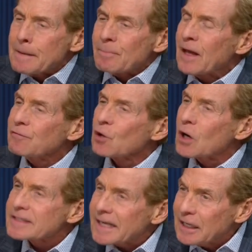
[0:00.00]
They've
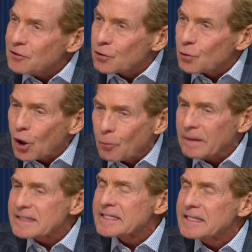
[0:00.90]
lost eight in a row,
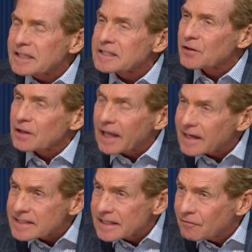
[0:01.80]
but six of the
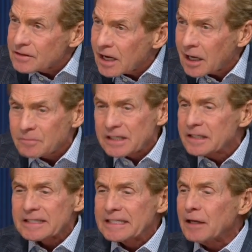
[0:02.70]
last seven times
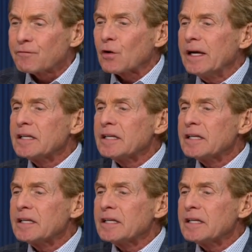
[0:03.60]
against Denver,